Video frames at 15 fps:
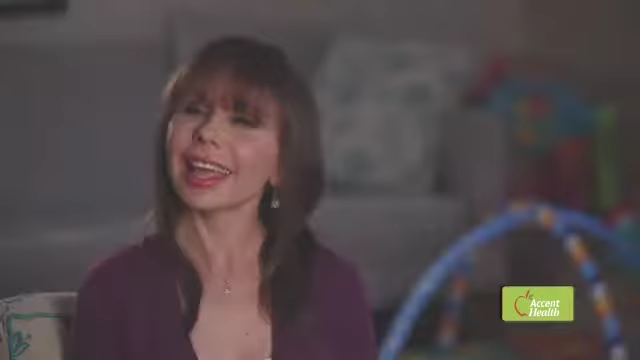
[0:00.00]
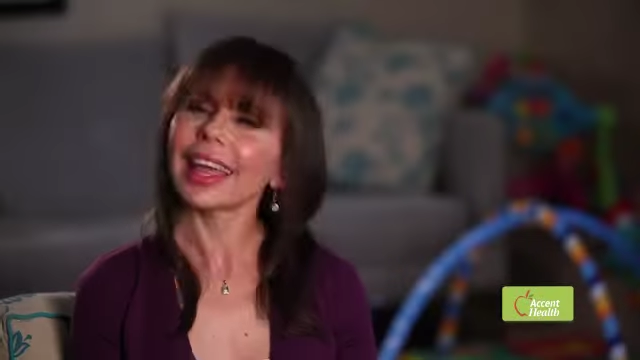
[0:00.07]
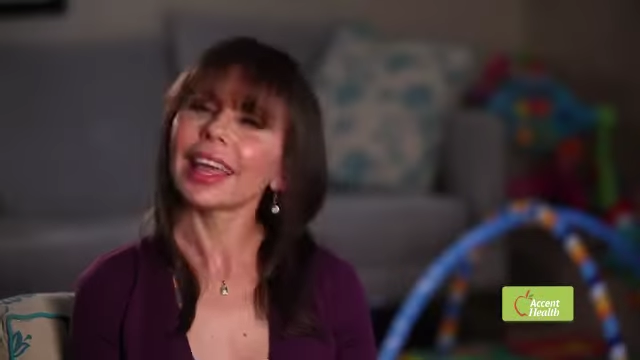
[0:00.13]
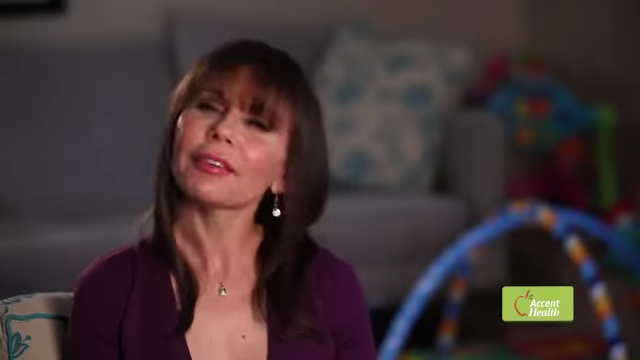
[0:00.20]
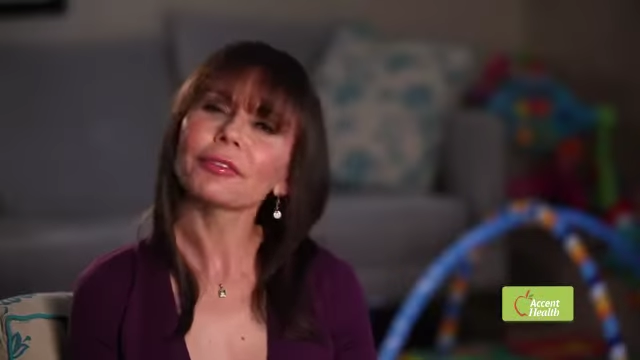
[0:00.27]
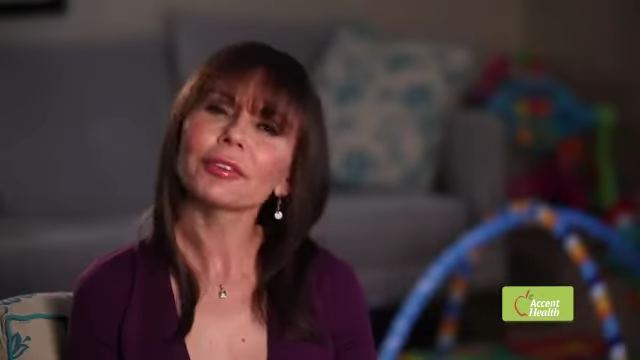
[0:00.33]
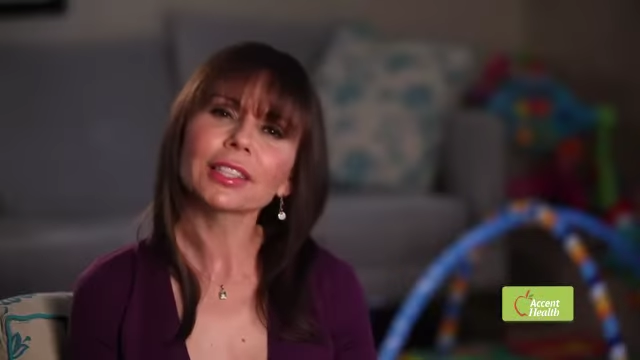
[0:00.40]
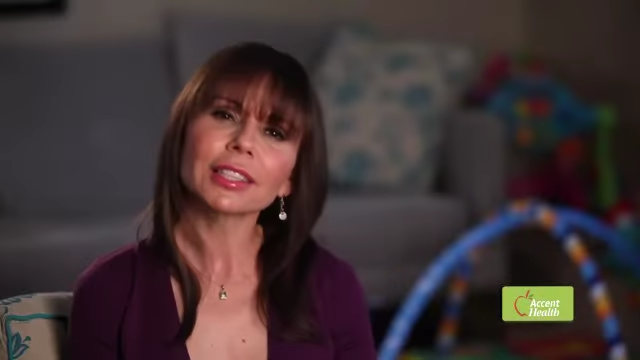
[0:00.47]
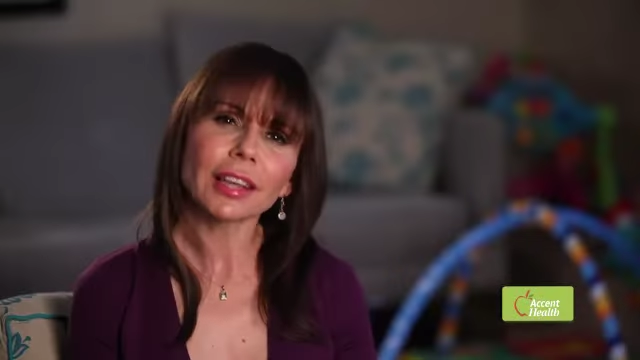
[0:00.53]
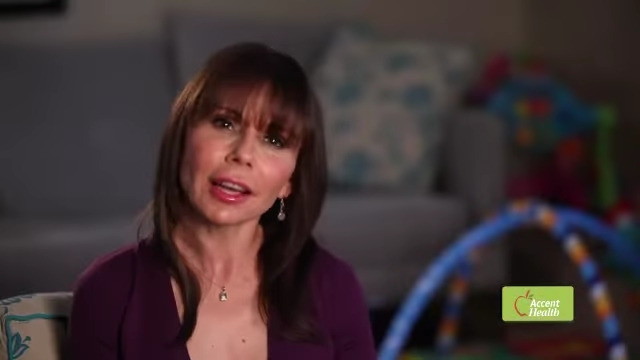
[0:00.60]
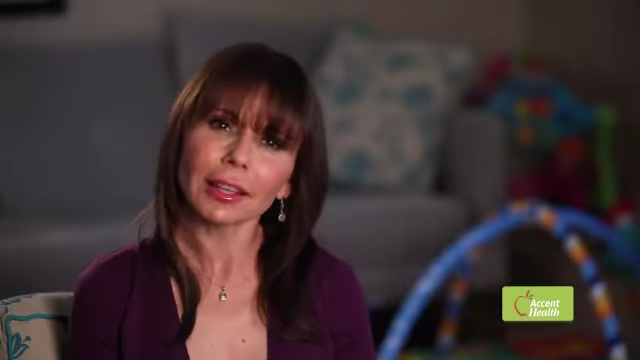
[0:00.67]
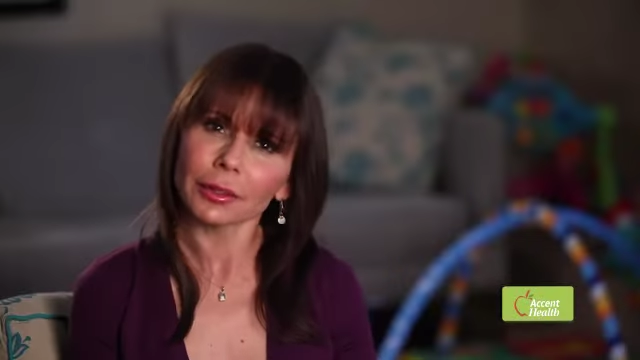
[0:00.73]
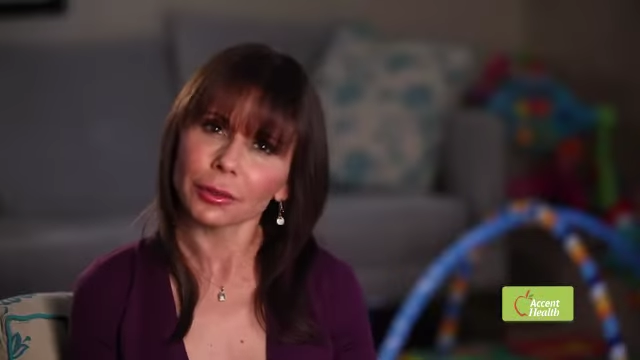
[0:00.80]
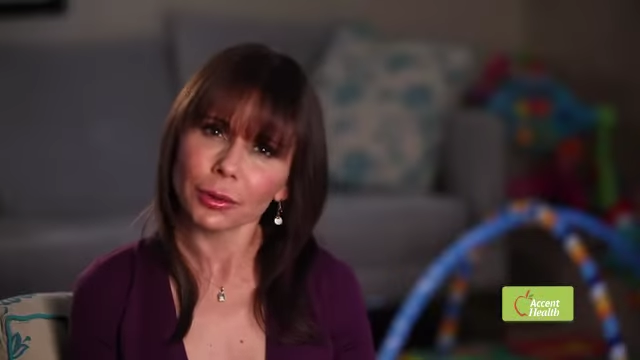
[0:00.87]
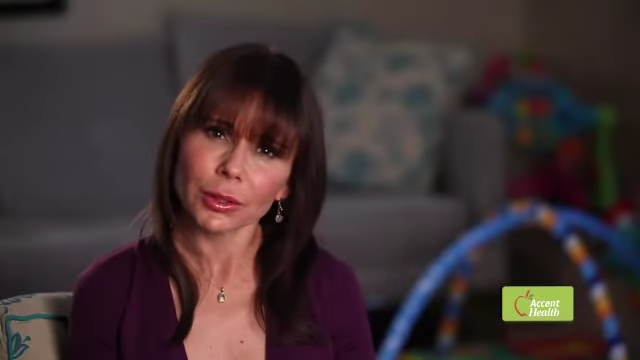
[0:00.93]
Every
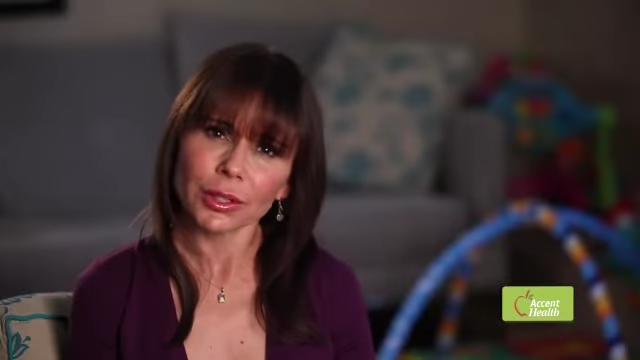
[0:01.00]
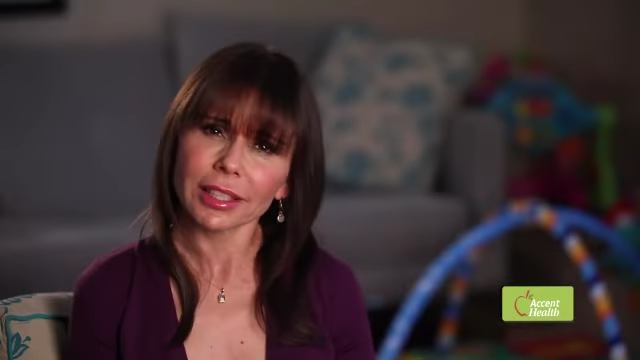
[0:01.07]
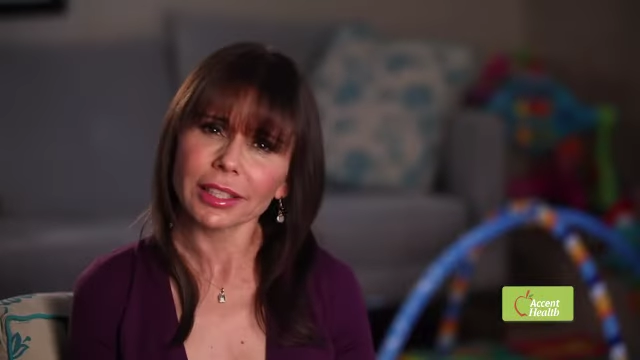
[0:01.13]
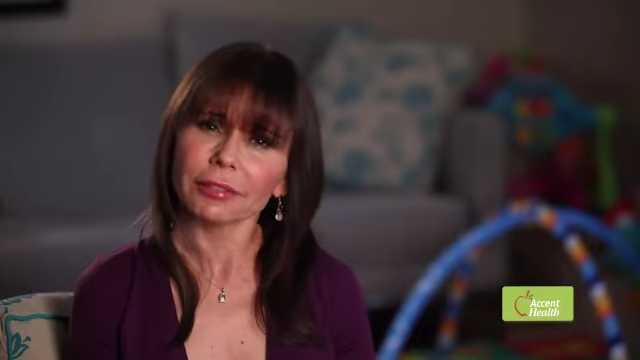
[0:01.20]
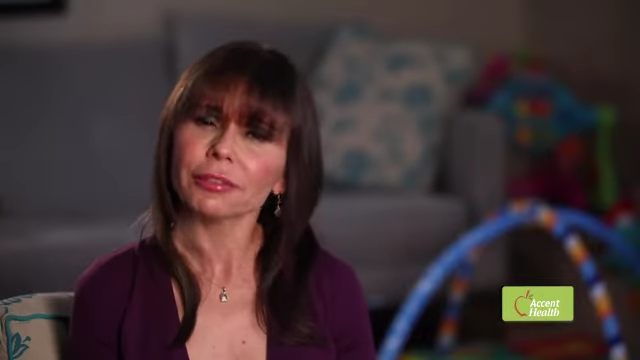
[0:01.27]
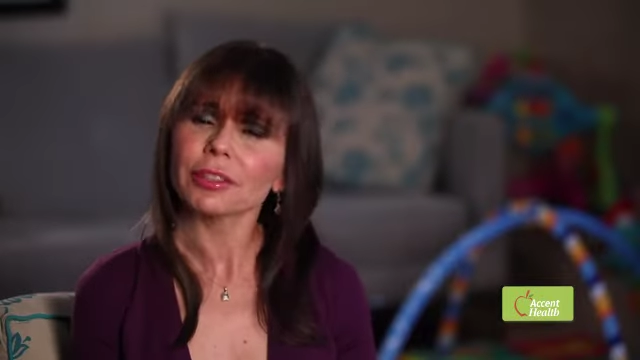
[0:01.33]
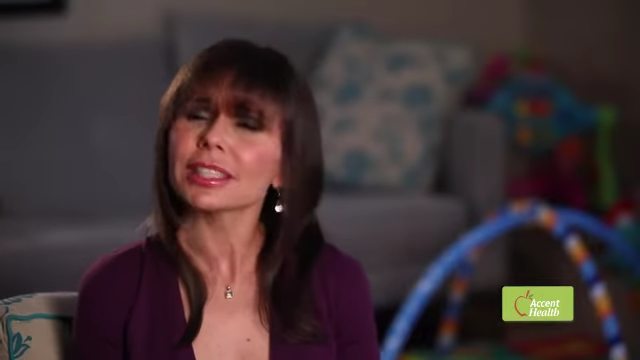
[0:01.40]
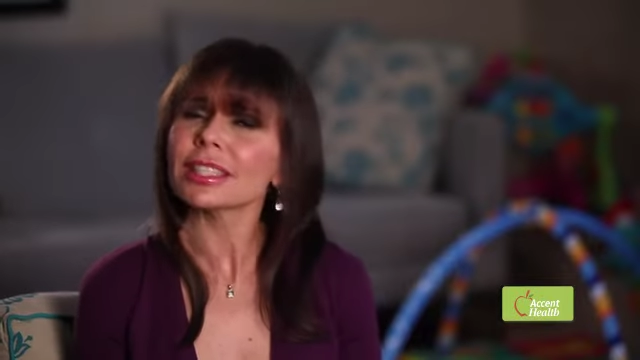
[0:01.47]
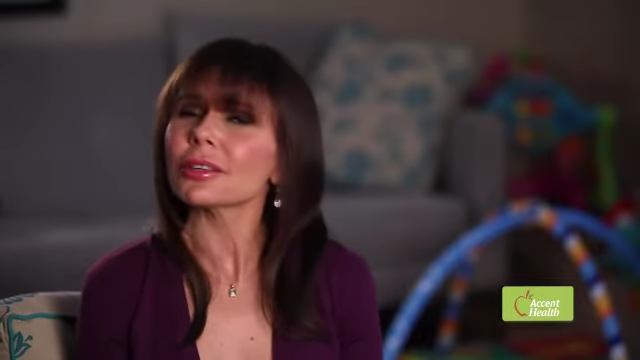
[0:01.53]
toddler is different,